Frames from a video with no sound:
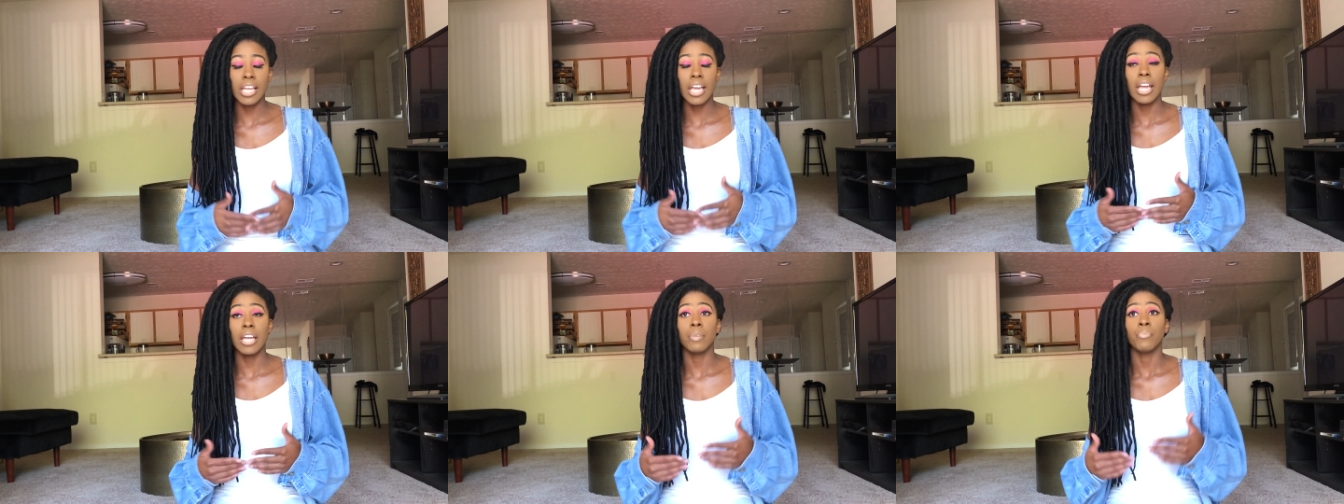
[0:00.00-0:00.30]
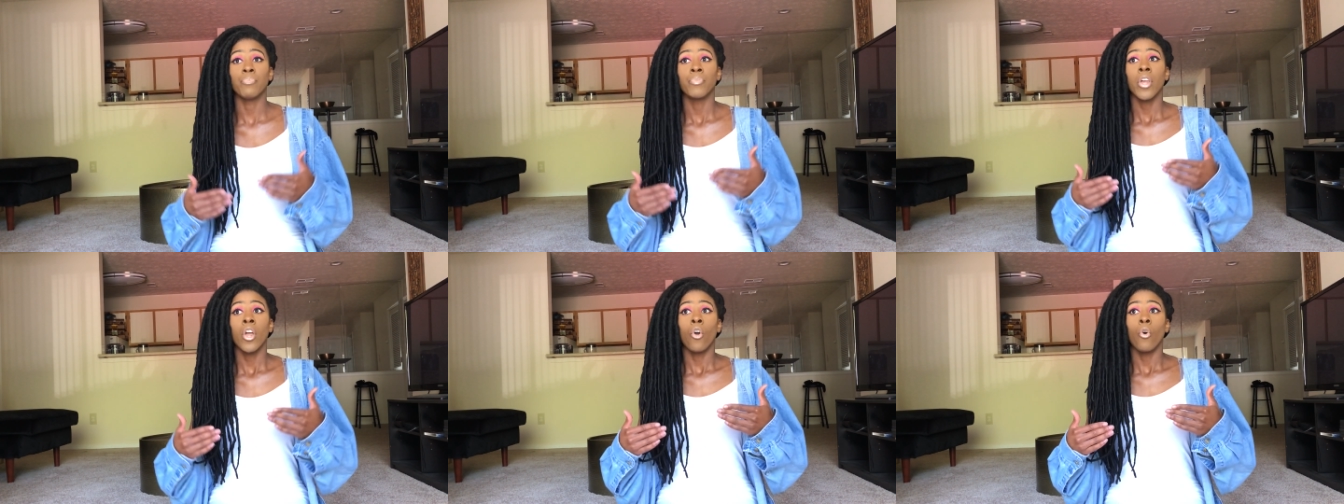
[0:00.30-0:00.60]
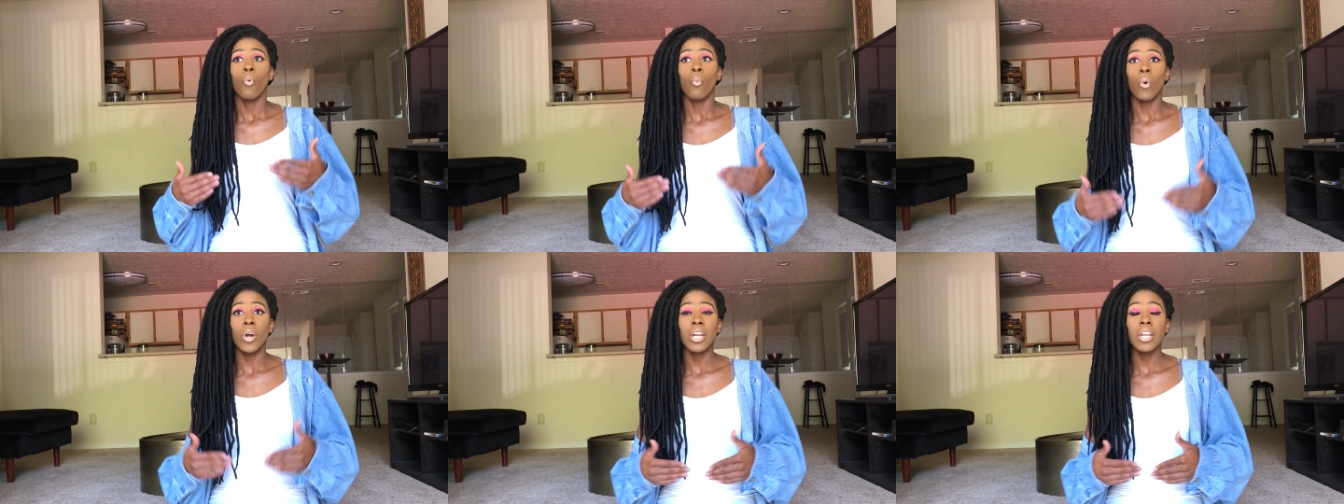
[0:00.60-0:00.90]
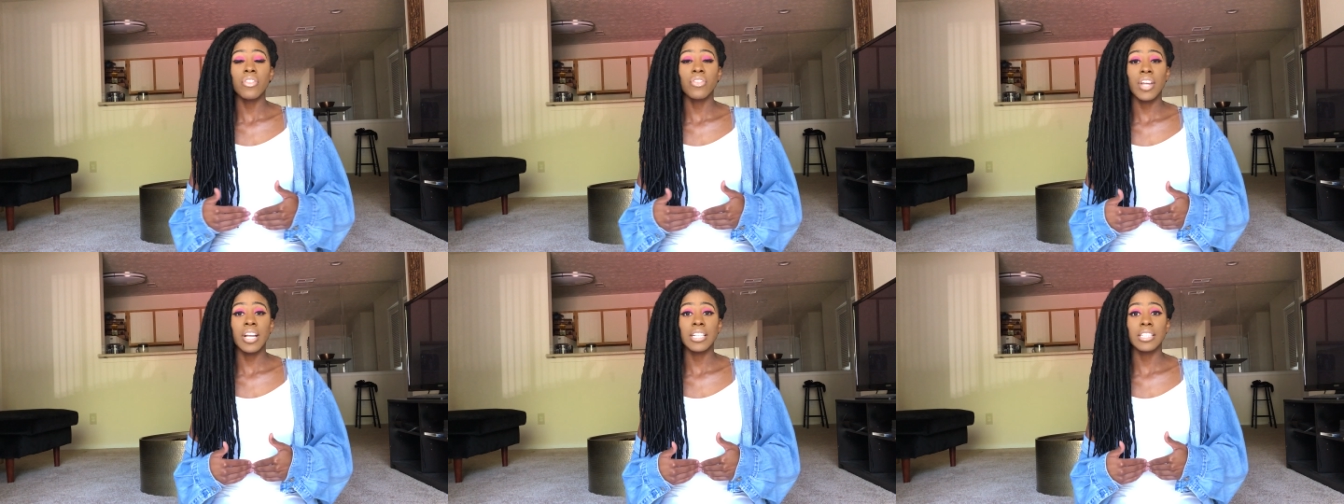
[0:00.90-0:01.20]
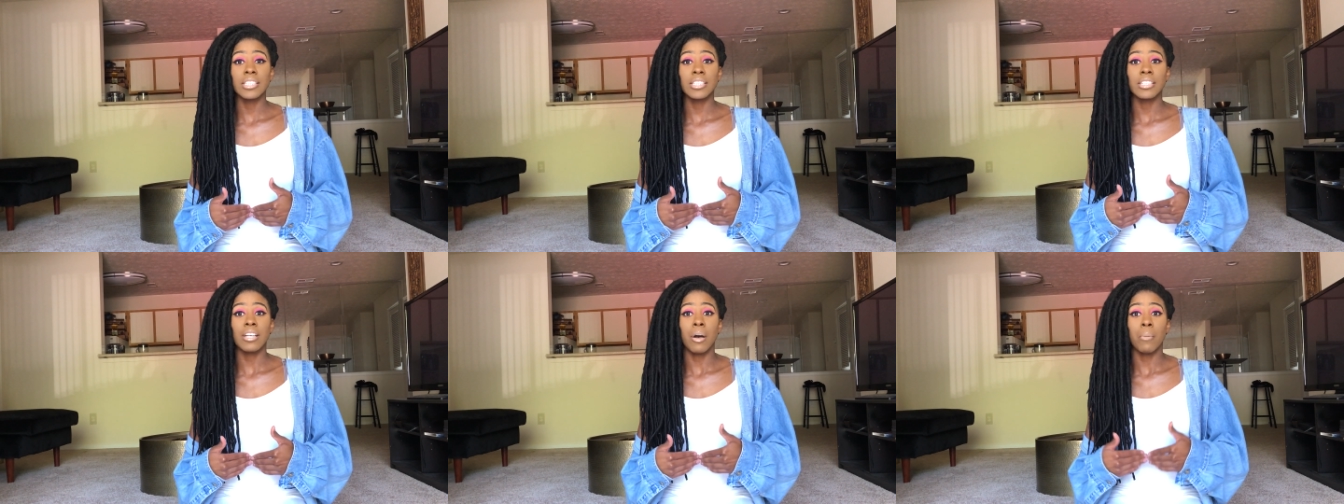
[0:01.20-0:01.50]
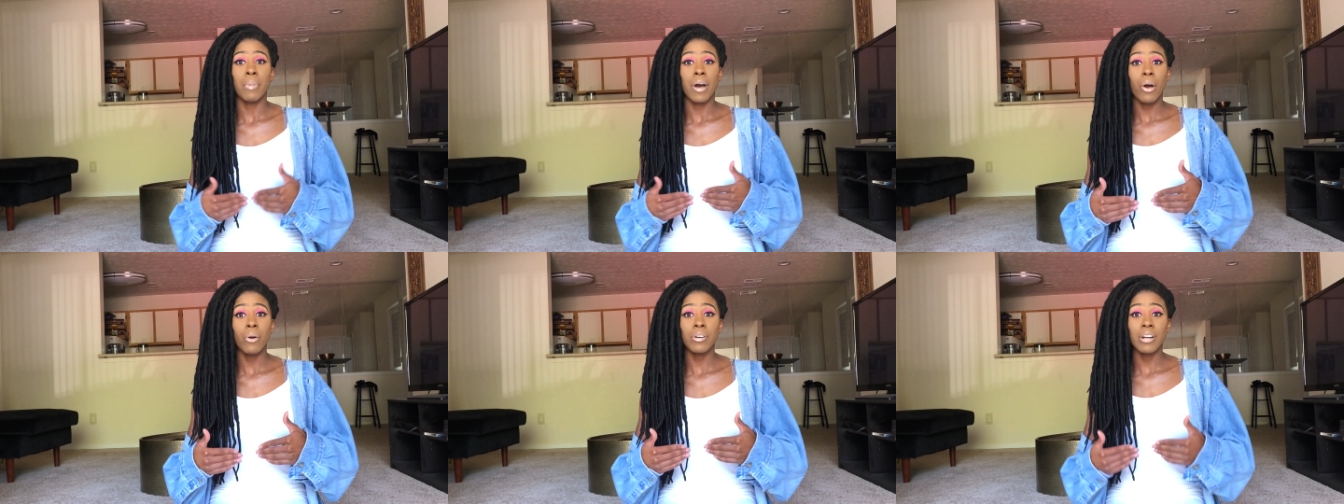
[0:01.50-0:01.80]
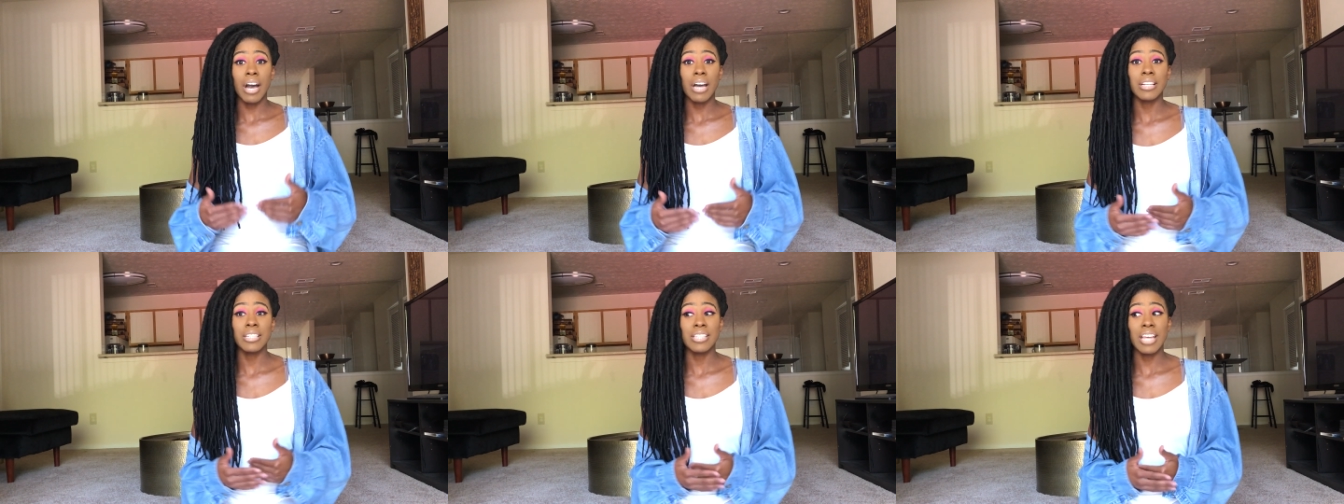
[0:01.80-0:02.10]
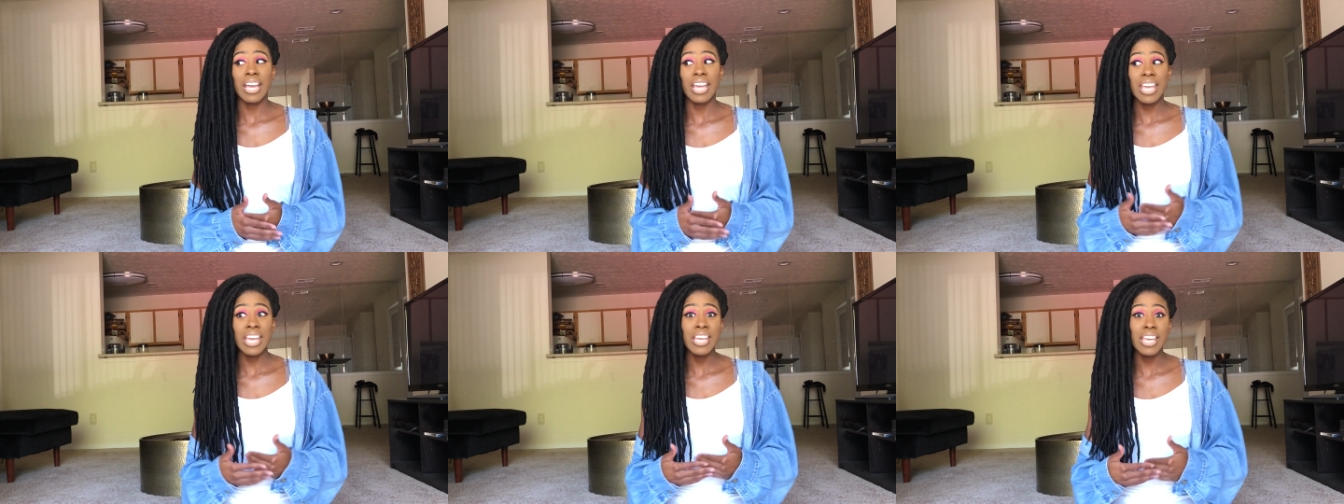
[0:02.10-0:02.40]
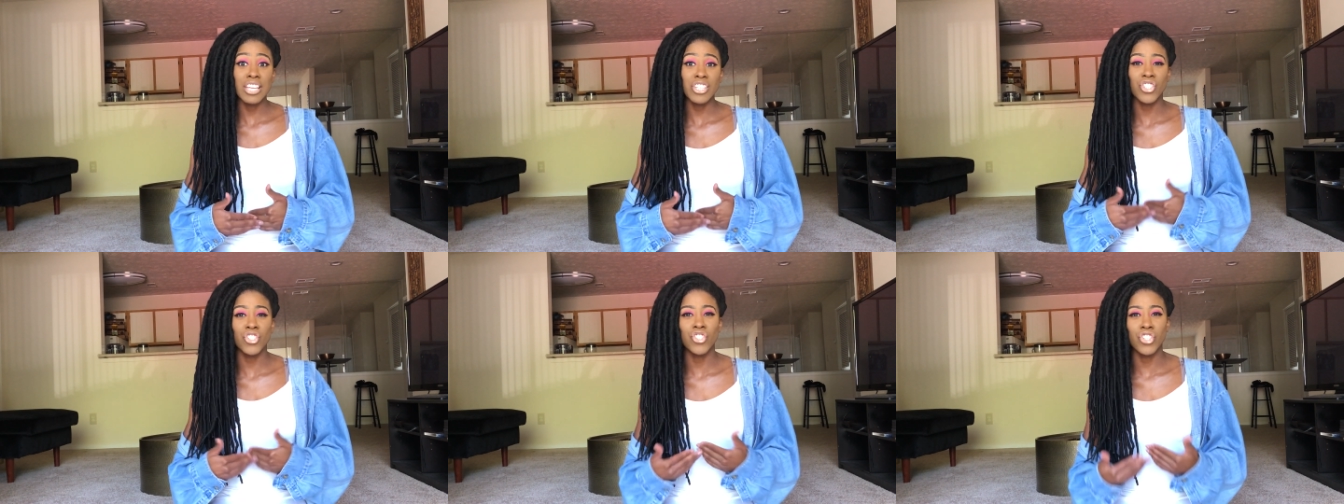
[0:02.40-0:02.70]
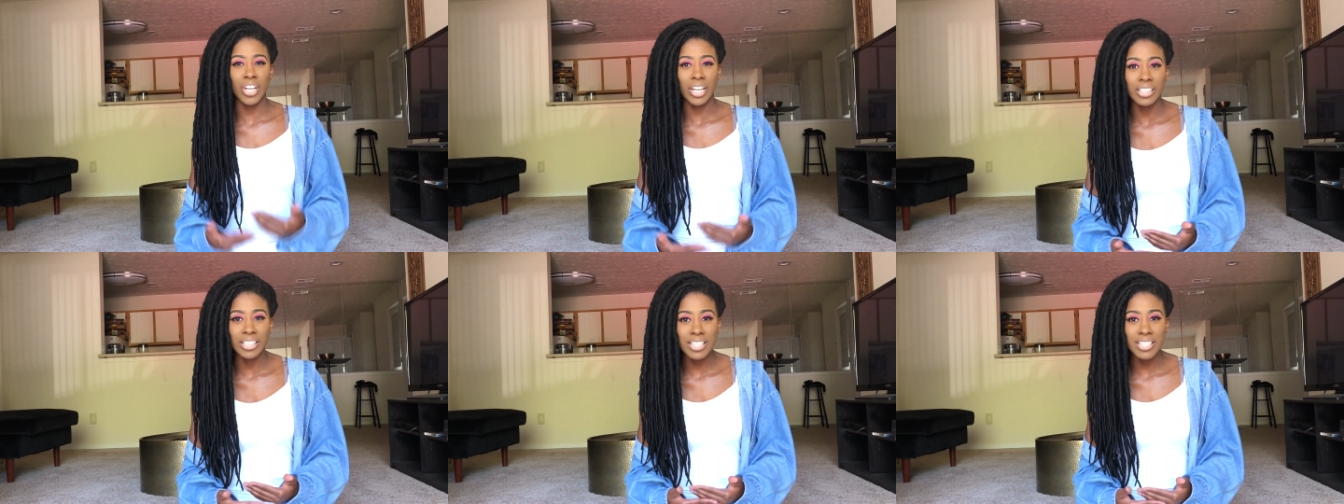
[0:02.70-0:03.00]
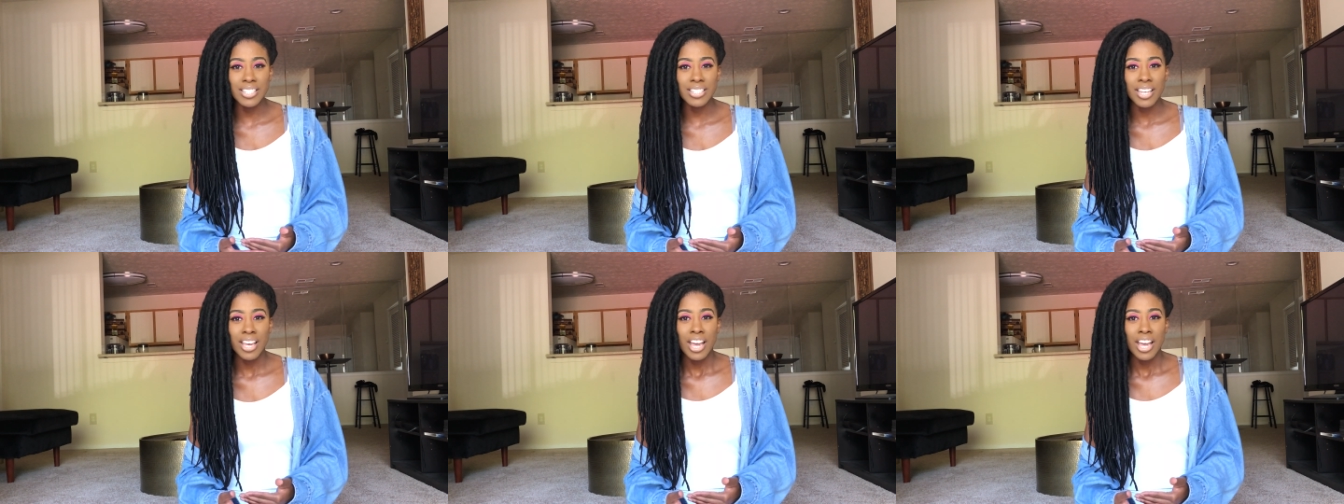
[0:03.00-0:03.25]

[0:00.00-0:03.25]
and one of the things about God is that He gets jealous.